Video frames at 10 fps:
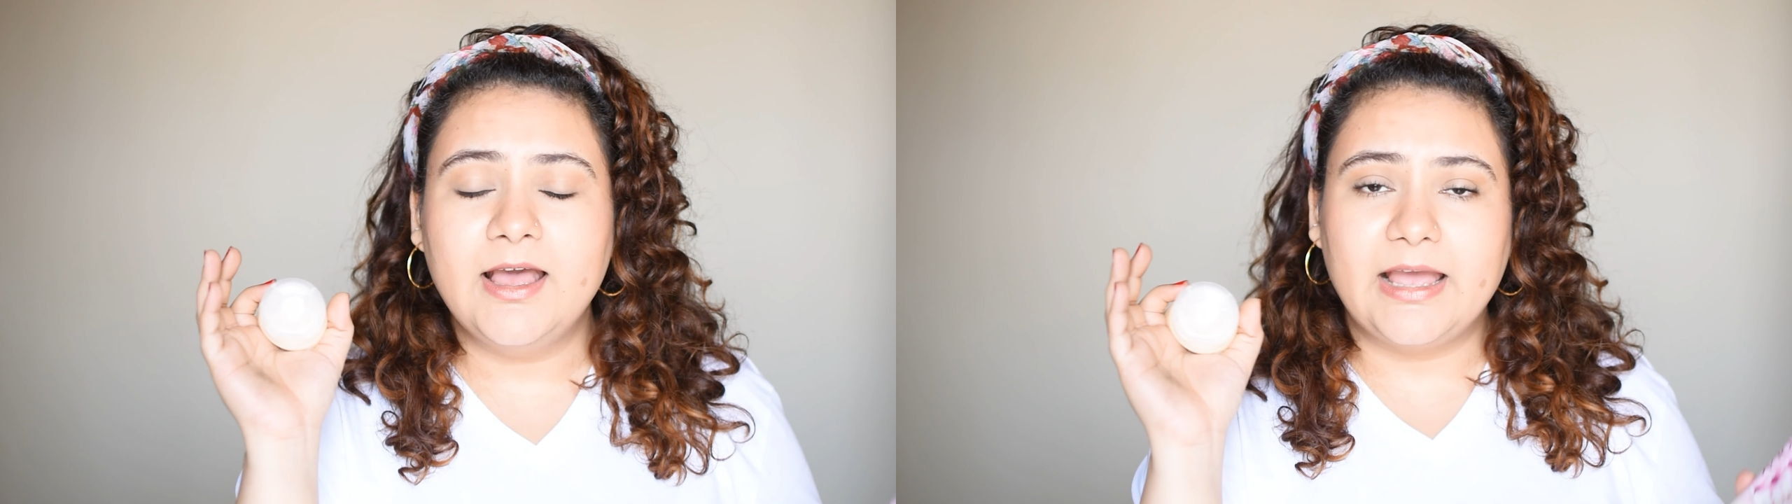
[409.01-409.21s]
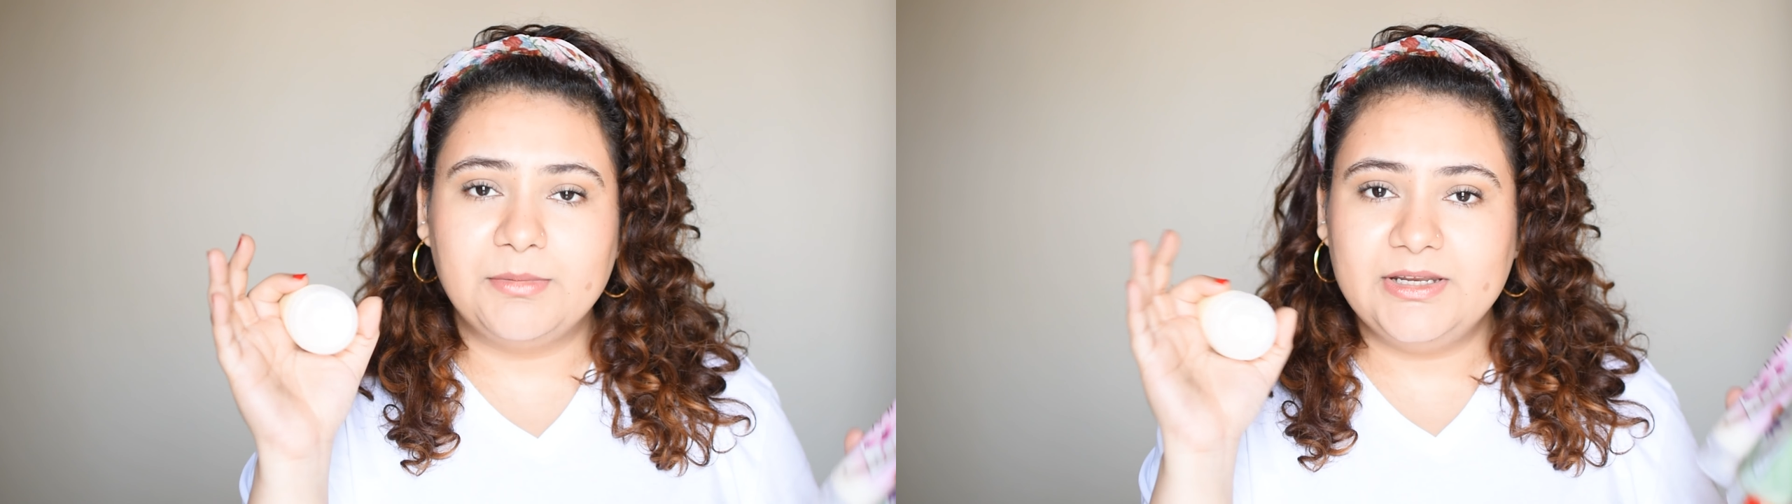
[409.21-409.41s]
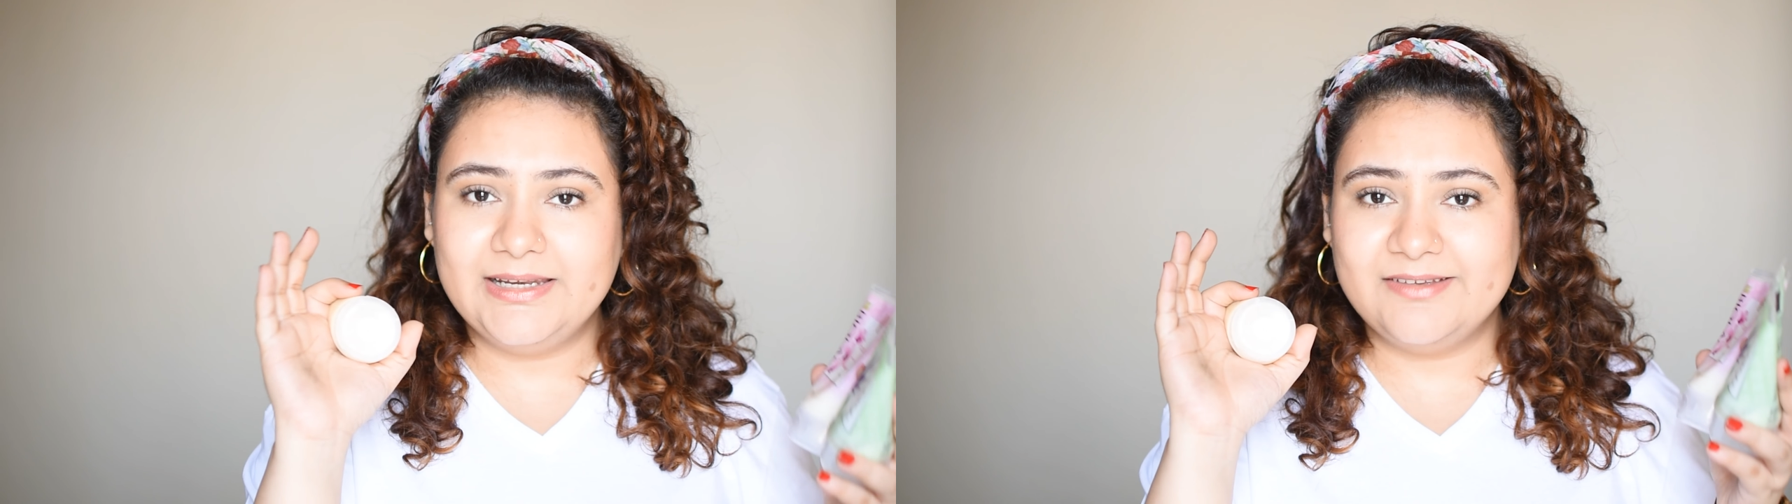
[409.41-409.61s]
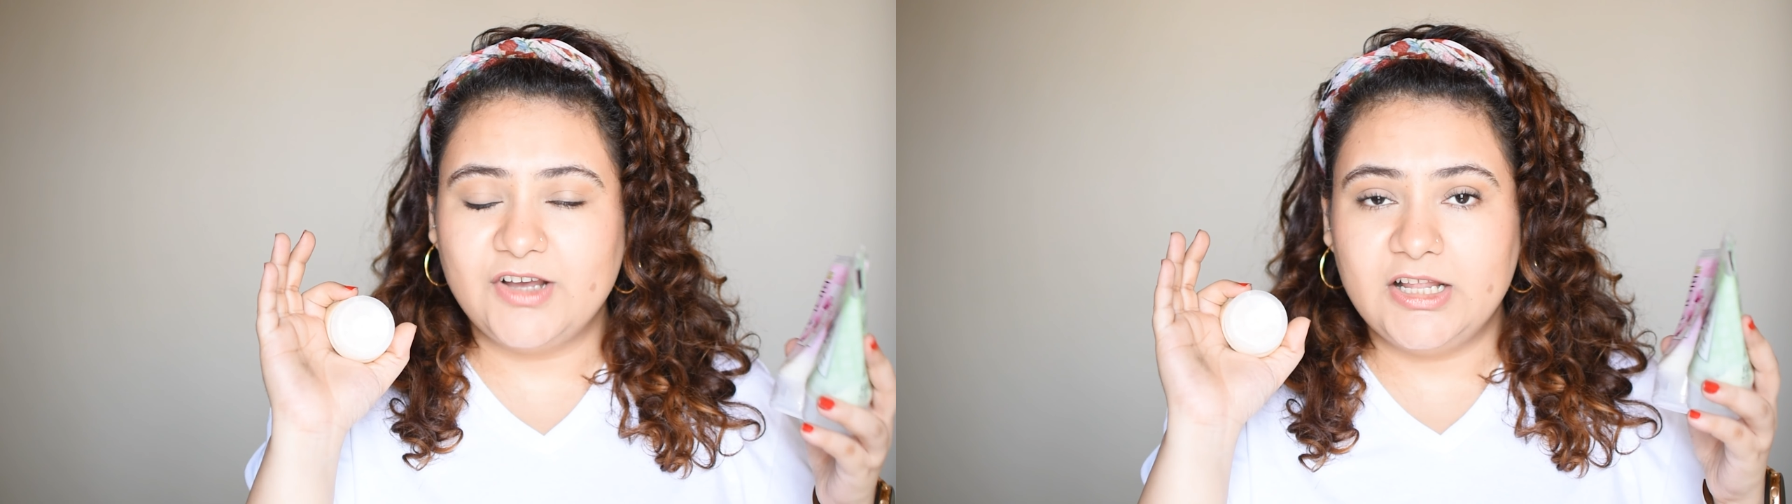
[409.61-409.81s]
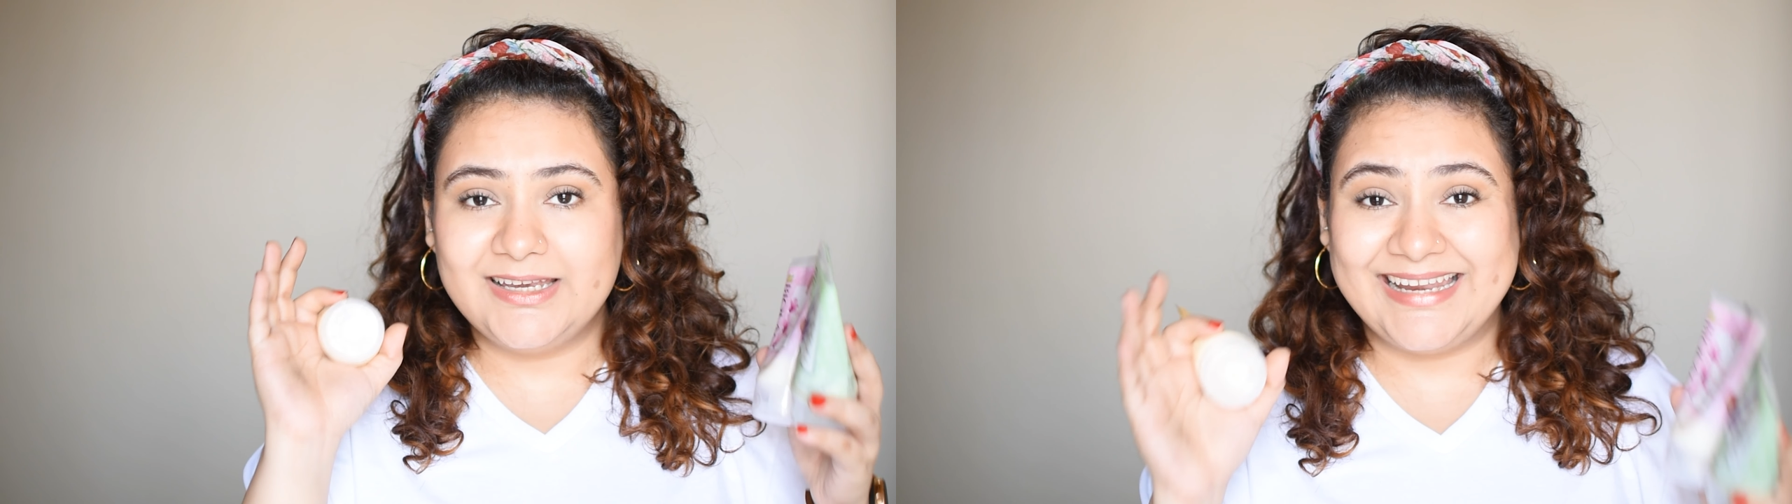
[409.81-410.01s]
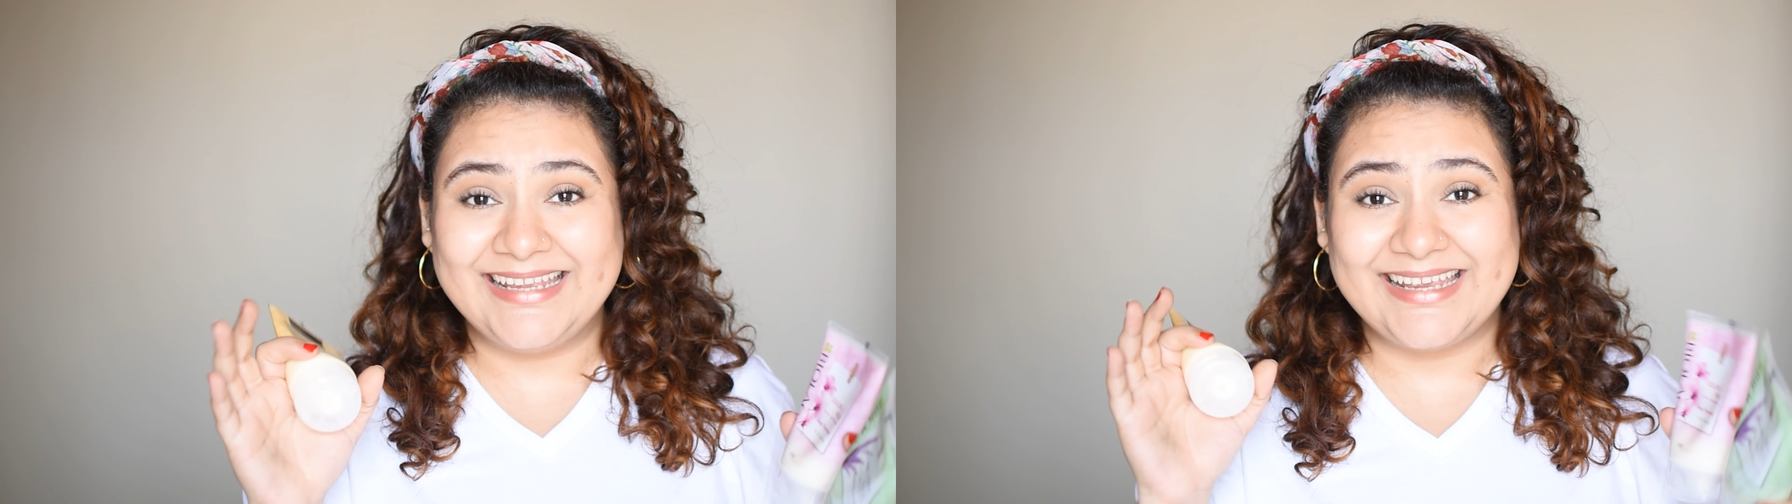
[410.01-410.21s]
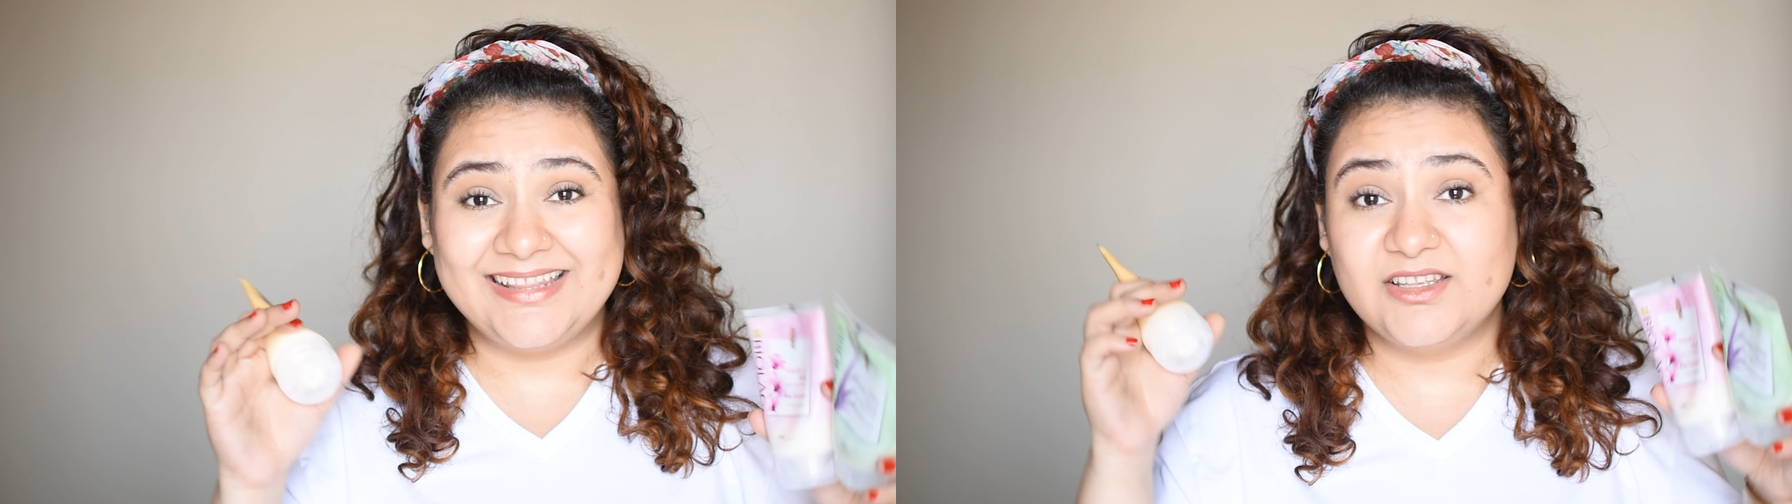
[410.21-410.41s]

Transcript: I'm going to leave a link in